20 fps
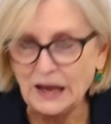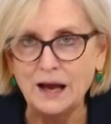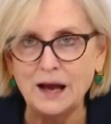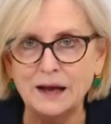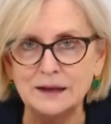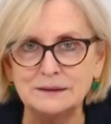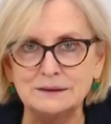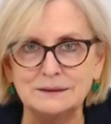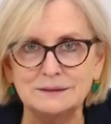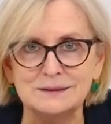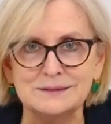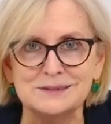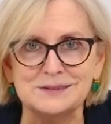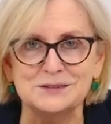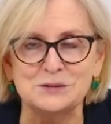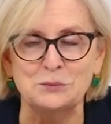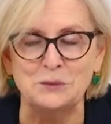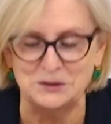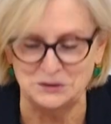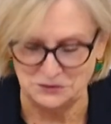I think this
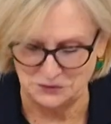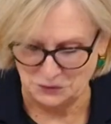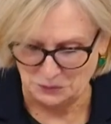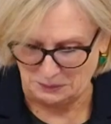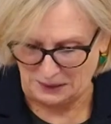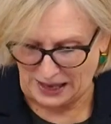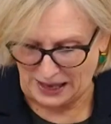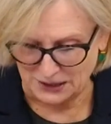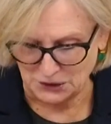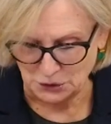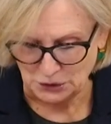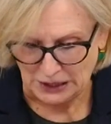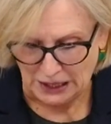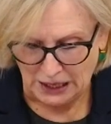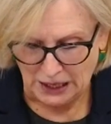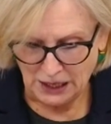is a wonderful pattern.